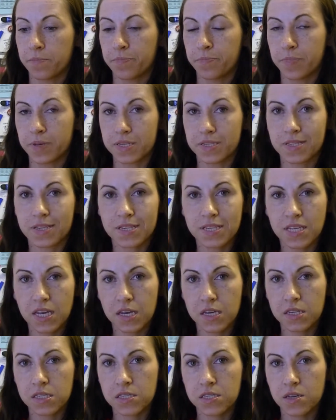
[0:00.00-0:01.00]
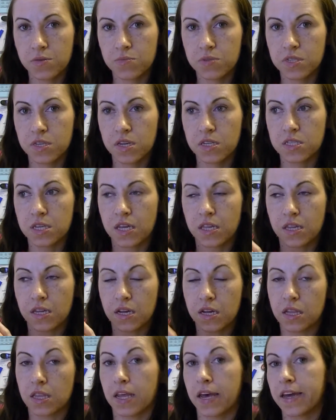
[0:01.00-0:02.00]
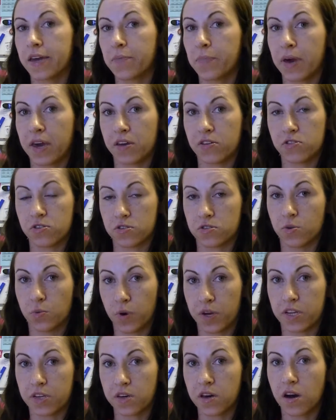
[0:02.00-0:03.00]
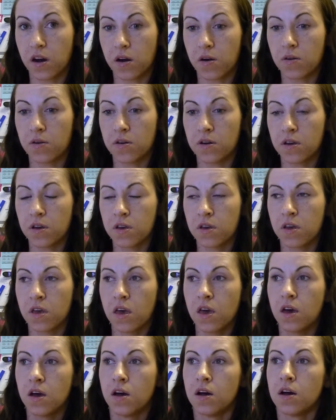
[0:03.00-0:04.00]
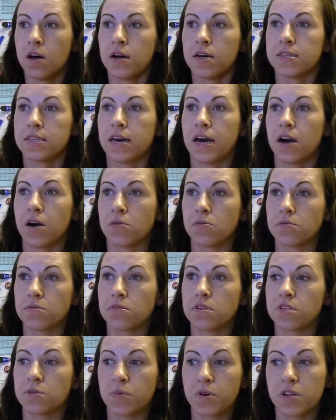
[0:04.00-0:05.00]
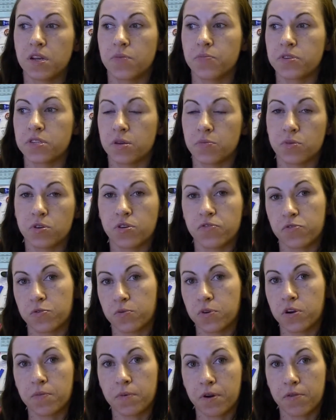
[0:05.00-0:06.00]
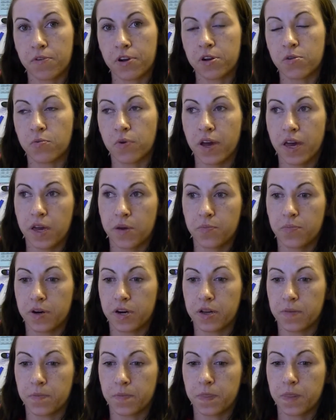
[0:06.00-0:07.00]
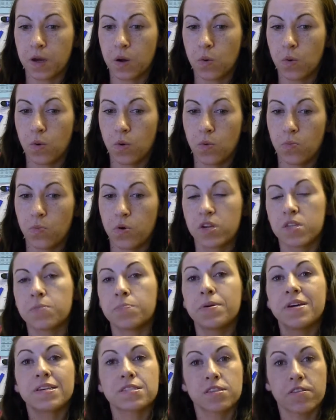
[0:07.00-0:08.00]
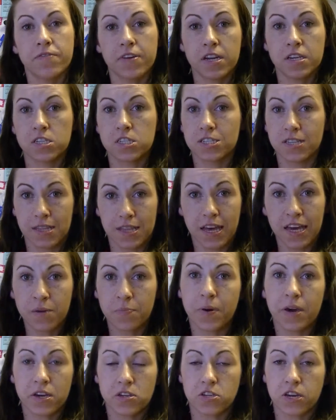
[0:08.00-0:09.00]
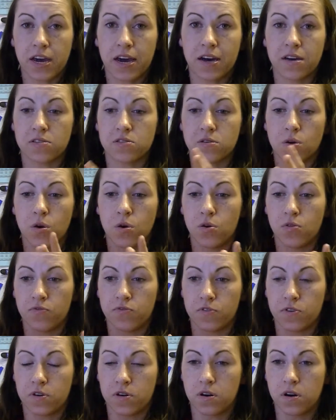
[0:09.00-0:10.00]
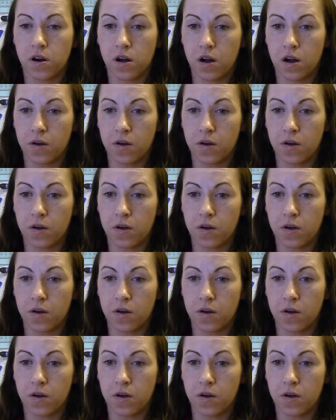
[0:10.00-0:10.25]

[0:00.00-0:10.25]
business-like in some sense, I think a like page is the way to go. Now, this might not be something you have to worry about right away, but one of the biggest advantages a like page has over